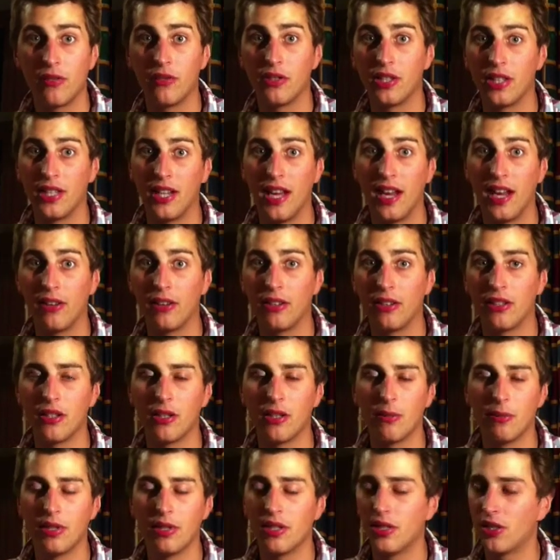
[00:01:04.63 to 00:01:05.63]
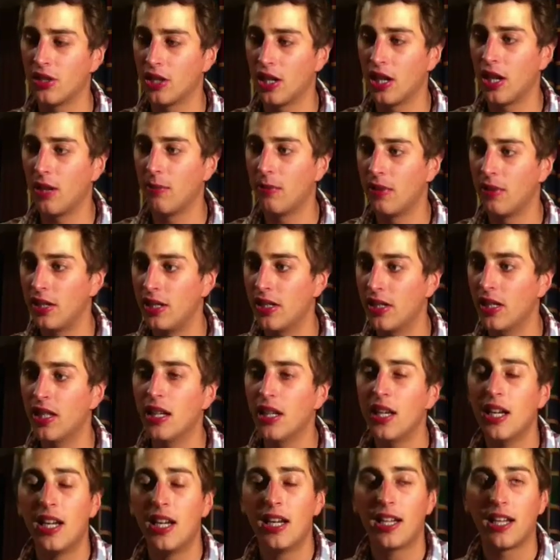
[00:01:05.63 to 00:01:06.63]
obviously inherent to the British Army,
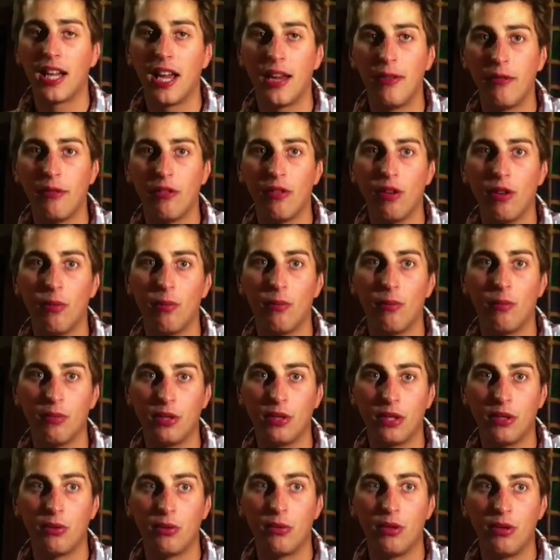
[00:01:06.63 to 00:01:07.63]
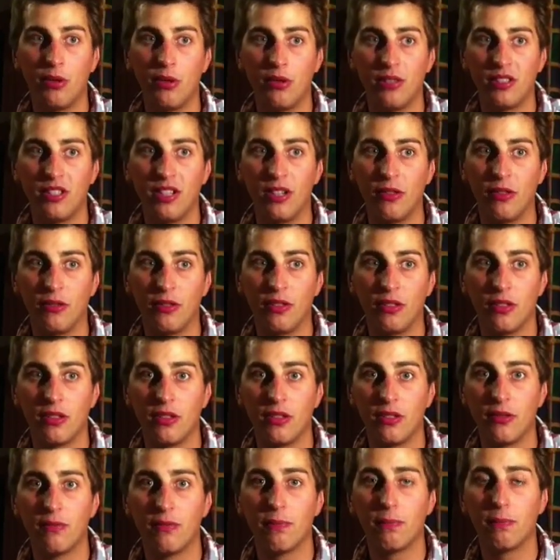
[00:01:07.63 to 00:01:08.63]
came from, because we were,
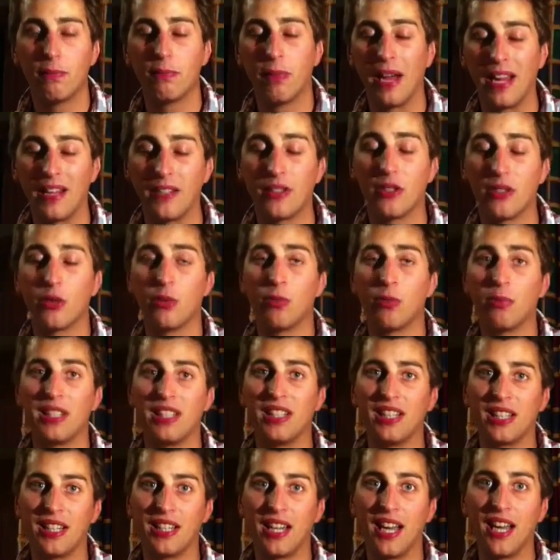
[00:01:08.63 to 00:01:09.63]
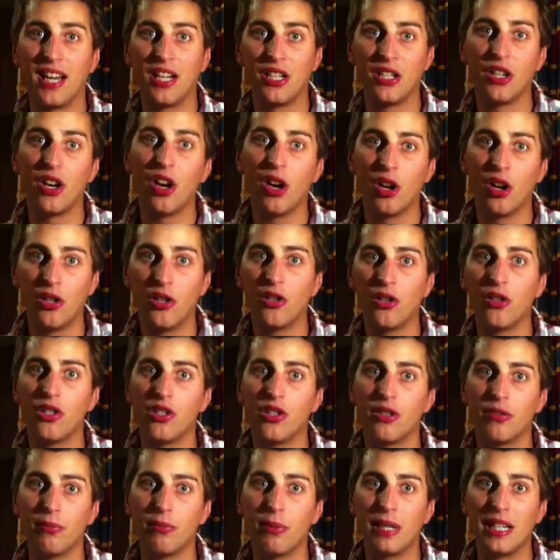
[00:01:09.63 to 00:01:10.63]
battles were being engaged at
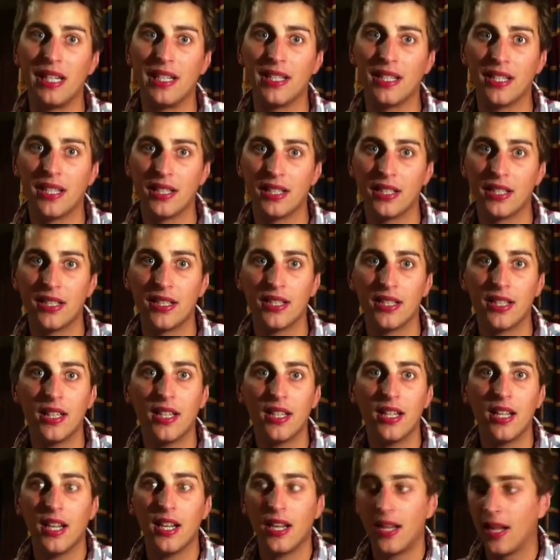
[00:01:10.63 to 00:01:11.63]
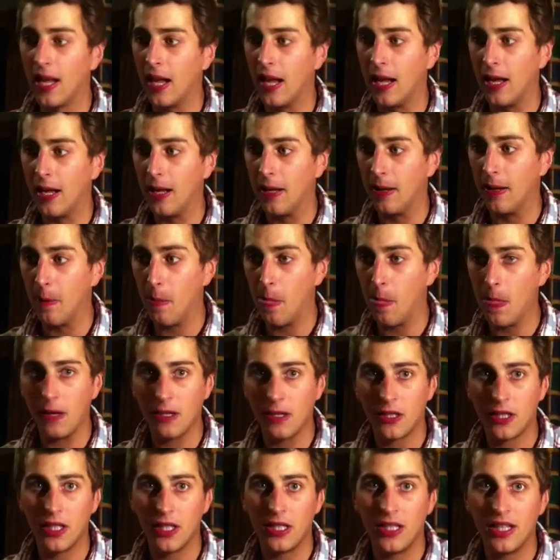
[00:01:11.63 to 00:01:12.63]
hundreds of metres,
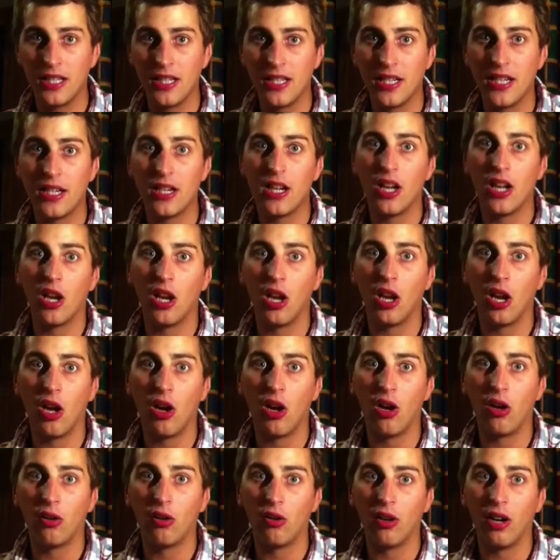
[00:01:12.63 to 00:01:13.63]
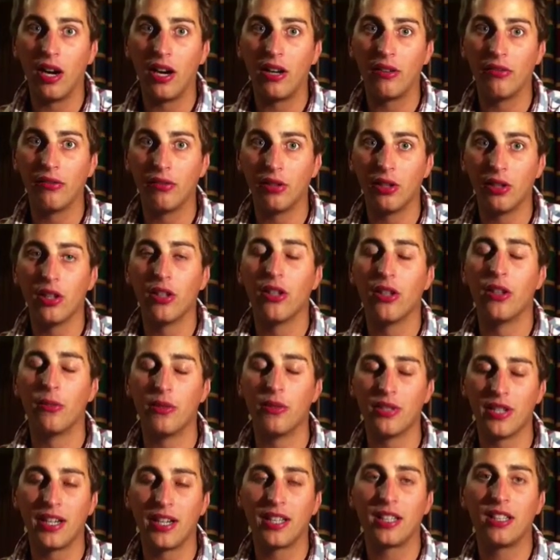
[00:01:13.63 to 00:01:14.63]
so you needed a long rifle that
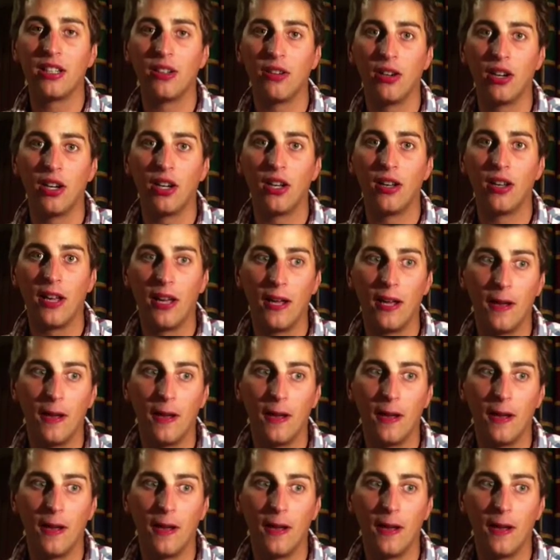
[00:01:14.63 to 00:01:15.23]
was accurate